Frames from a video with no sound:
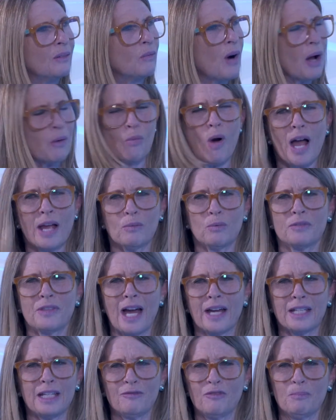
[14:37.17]
Why, why would
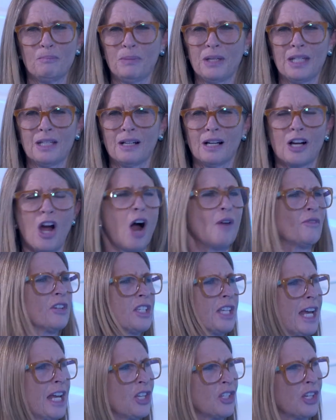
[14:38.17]
that even be you a
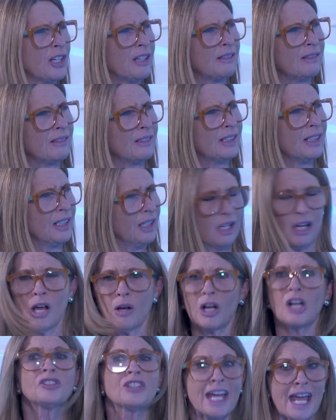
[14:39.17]
conversation? Because
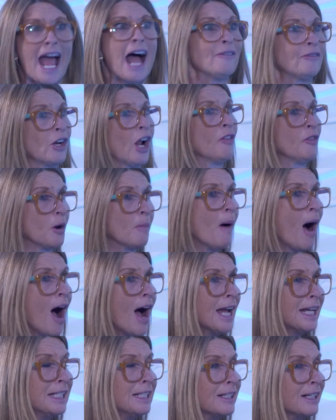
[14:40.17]
they why? have it on their
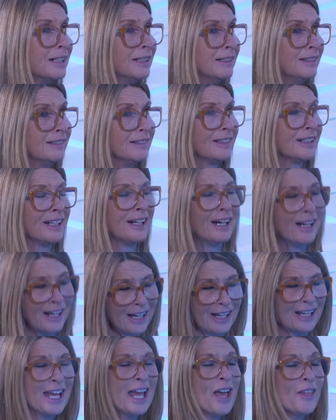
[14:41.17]
mind.
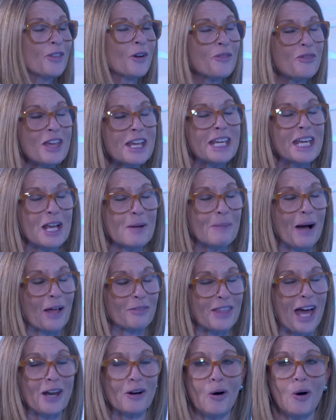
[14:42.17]
They're thinking
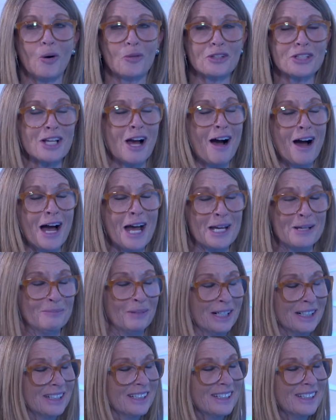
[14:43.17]
about that all the time.